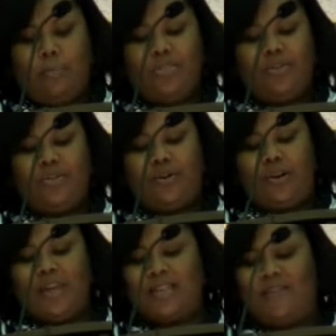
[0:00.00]
But the
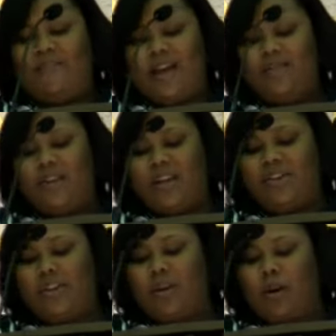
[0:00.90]
story is the
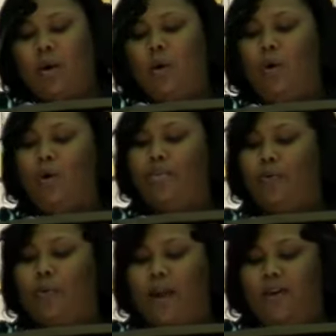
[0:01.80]
foundation, or
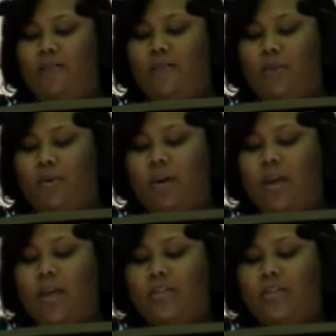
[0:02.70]
the ground floor.